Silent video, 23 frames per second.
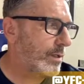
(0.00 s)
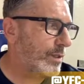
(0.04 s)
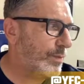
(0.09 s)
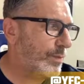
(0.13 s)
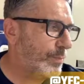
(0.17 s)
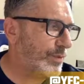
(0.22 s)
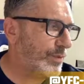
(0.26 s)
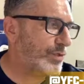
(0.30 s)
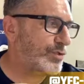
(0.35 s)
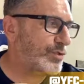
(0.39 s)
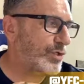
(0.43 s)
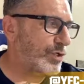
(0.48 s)

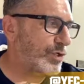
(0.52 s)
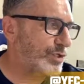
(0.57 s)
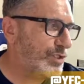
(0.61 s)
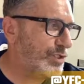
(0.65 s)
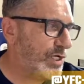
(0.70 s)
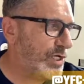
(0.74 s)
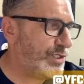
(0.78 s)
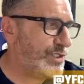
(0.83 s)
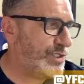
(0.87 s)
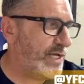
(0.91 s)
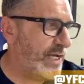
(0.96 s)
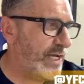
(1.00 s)
but there's a
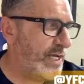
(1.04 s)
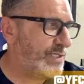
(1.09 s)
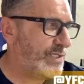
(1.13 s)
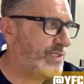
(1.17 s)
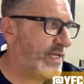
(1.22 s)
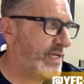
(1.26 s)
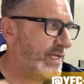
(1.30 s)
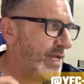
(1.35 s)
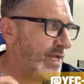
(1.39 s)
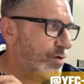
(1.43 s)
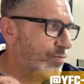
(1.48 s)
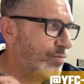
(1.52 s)
legit chance
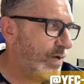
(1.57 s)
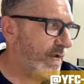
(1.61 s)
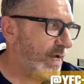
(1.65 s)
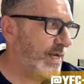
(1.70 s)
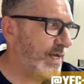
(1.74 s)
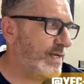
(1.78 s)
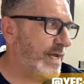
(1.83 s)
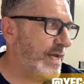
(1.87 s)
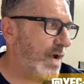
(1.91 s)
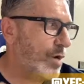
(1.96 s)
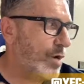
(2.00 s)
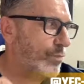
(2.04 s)
they get
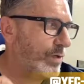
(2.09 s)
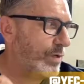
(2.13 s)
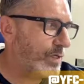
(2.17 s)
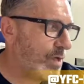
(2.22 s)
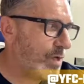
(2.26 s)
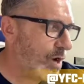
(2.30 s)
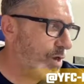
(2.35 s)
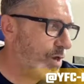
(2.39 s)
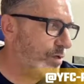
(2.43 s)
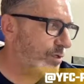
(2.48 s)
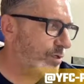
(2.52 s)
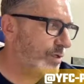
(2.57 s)
rained out
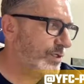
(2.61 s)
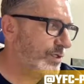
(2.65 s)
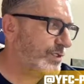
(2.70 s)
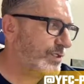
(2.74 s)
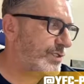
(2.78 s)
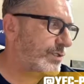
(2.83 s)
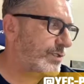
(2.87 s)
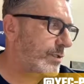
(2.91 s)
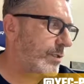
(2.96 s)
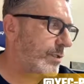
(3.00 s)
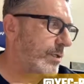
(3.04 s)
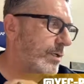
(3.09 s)

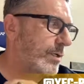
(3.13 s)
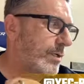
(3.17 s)
regardless.